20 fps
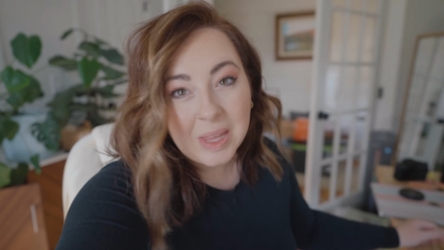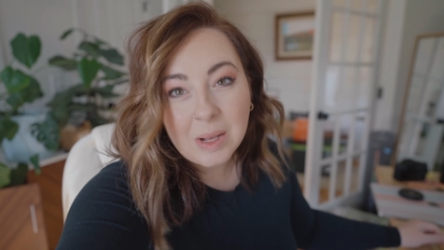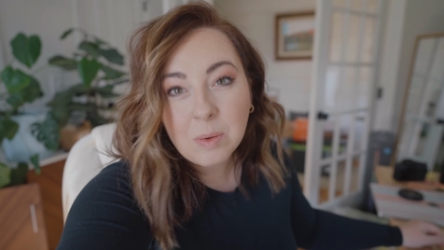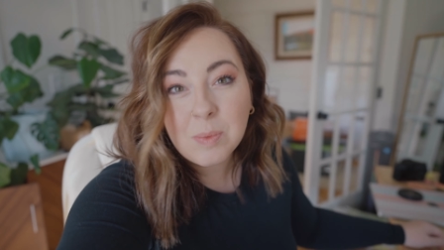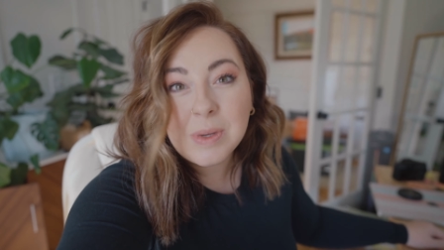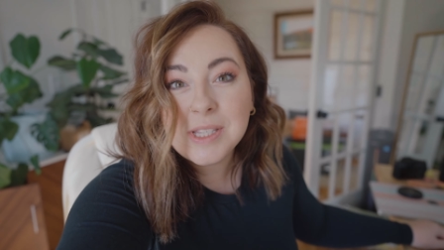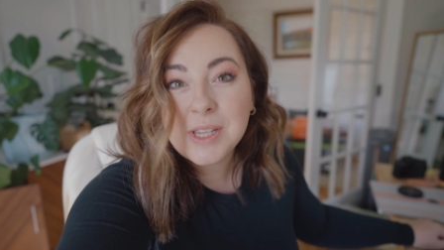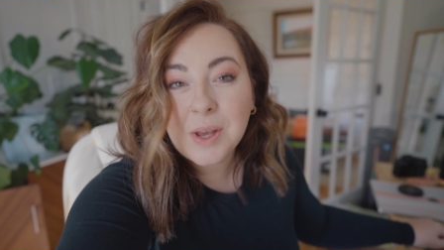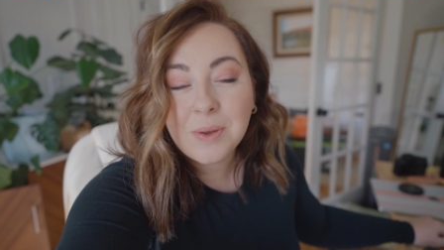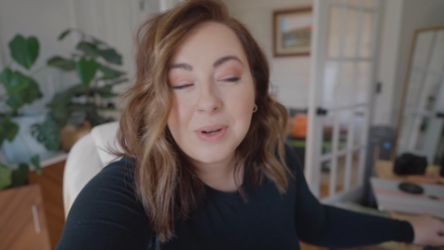And
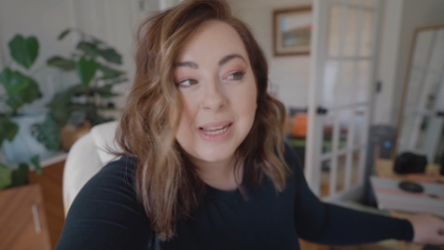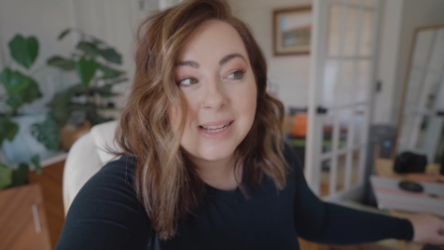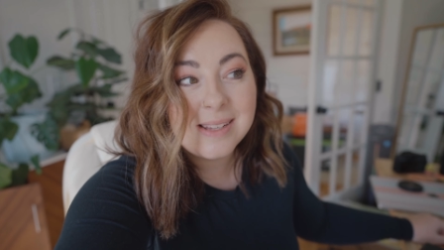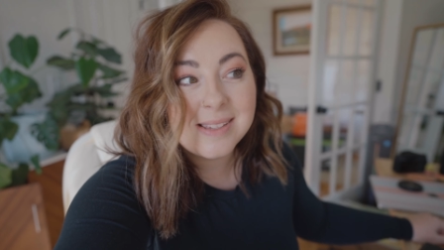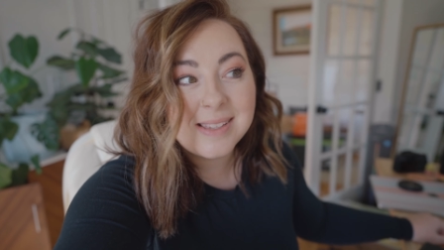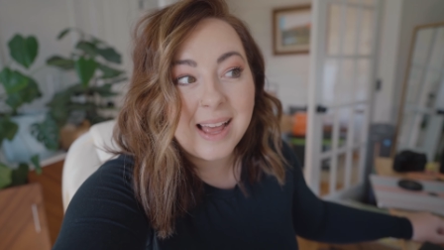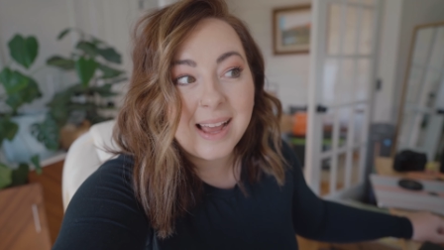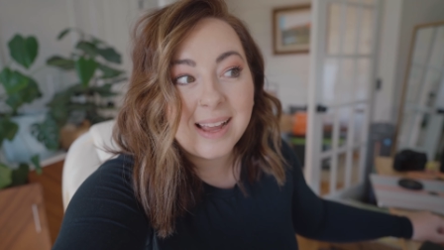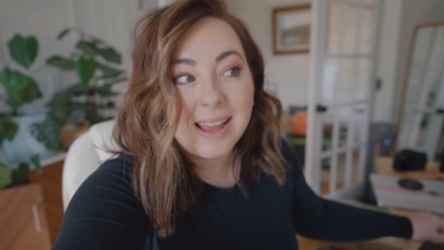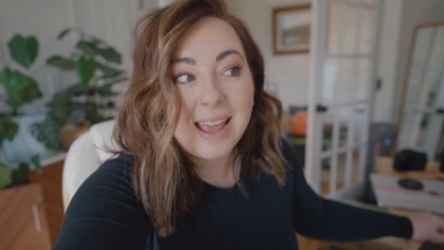when Sony is
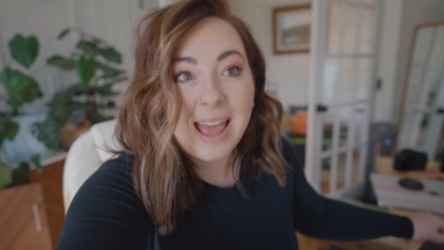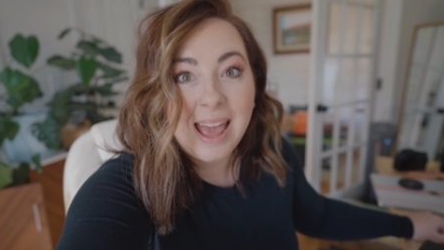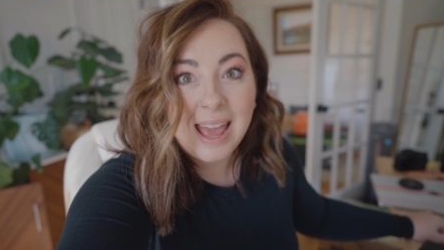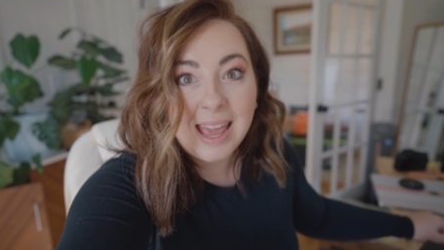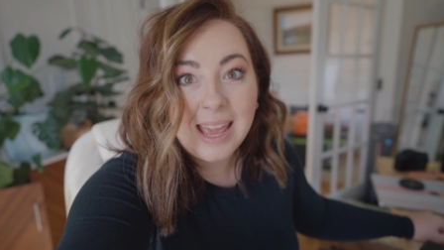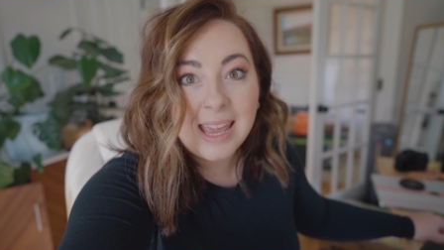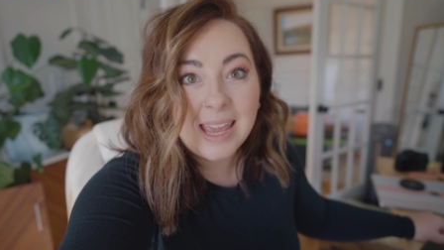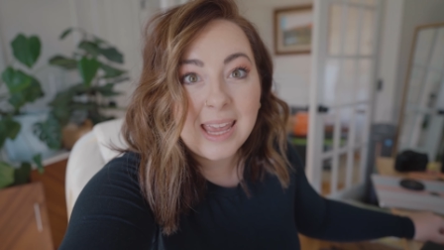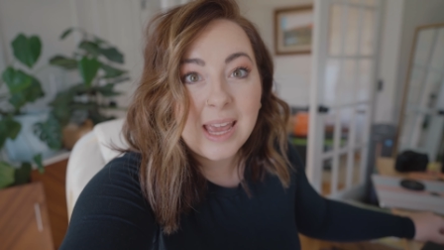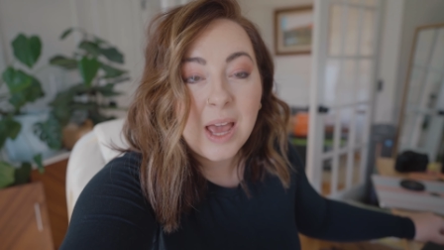like,
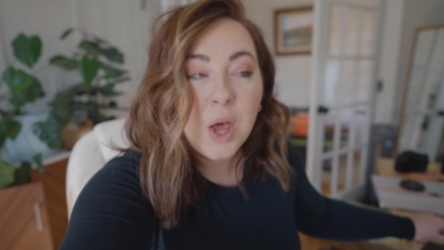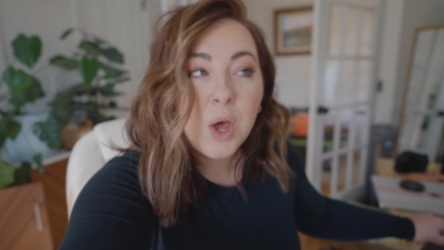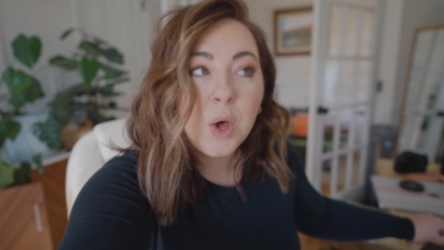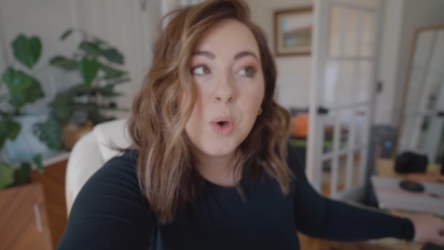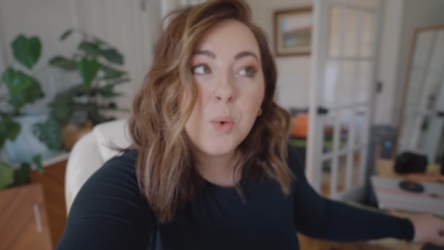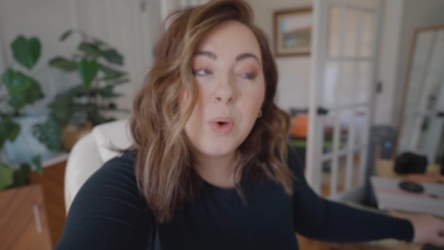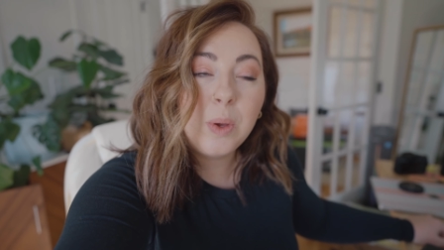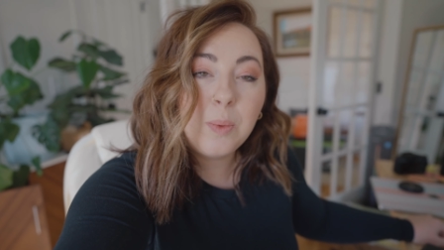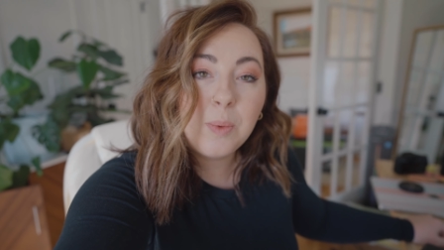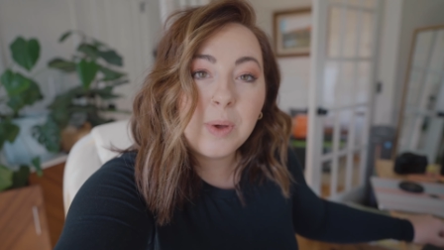hey,
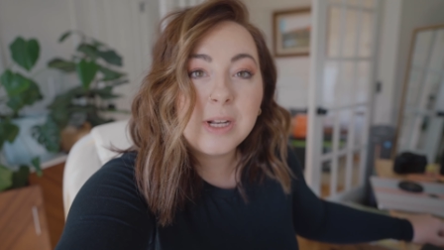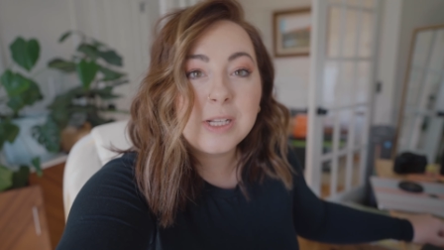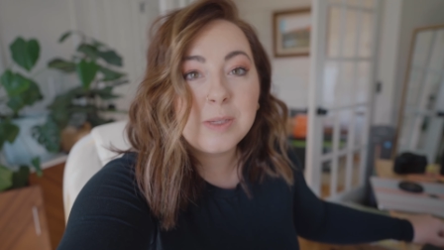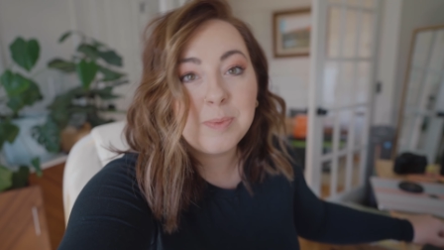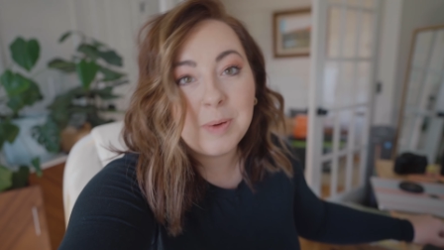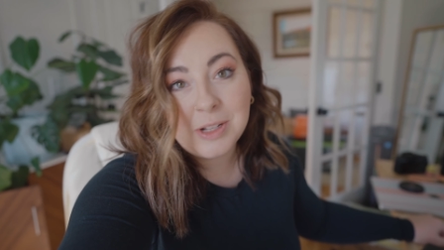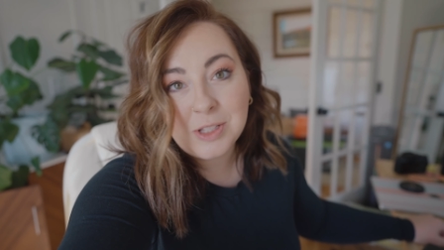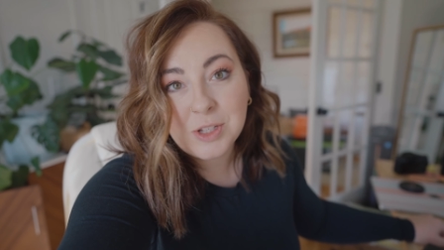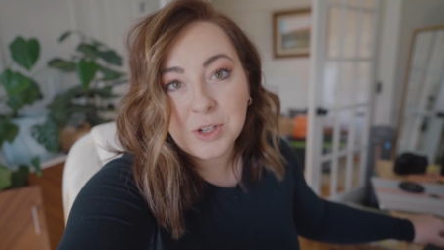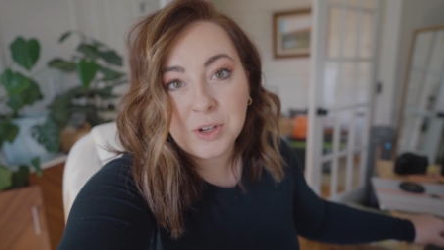we want to
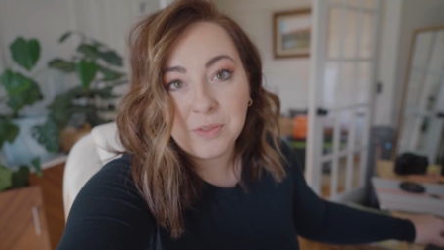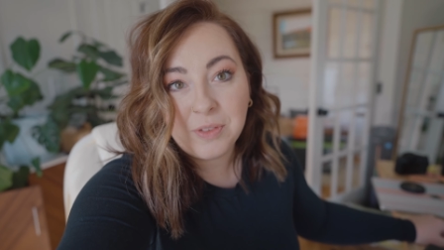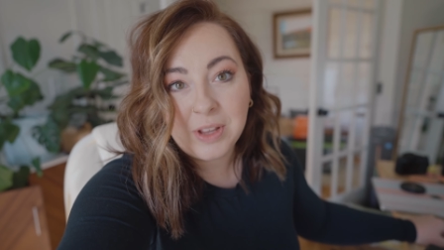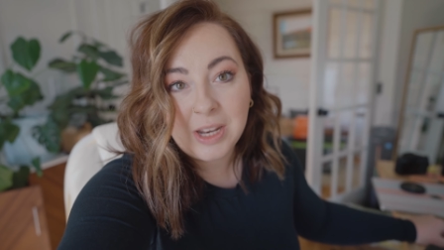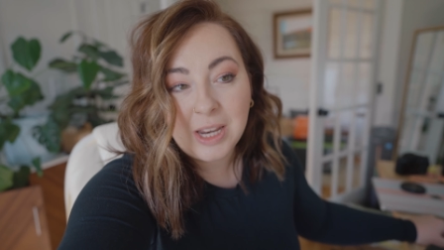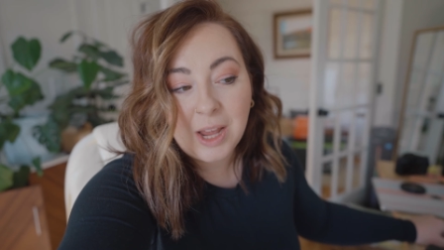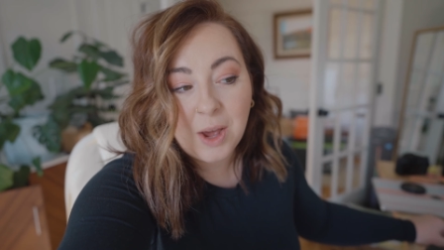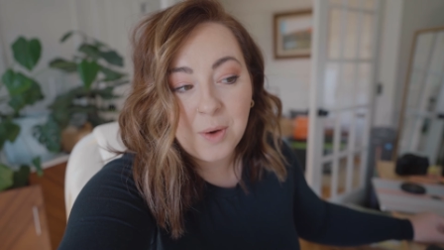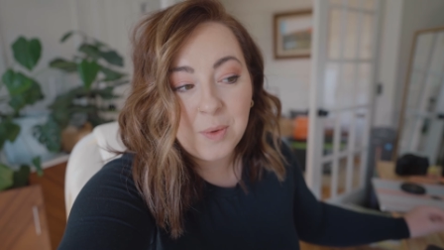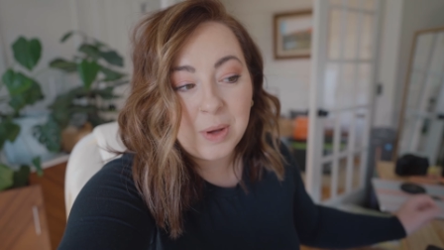sponsor a
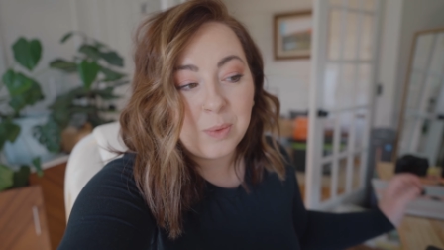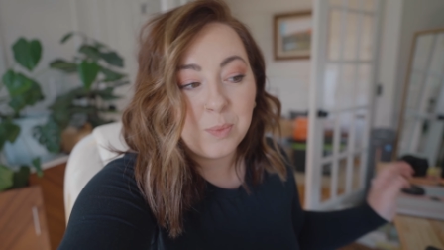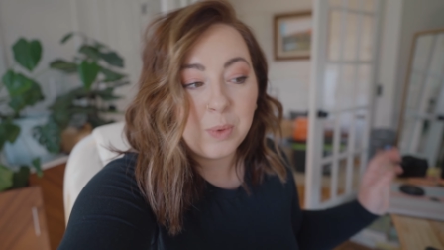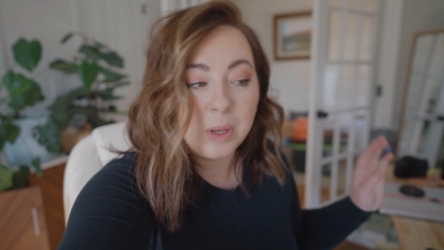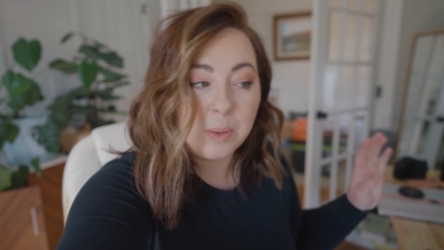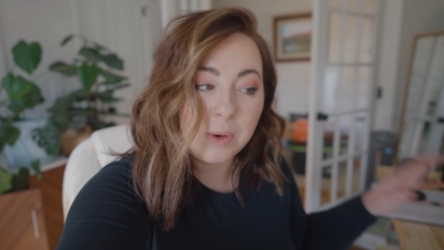video and we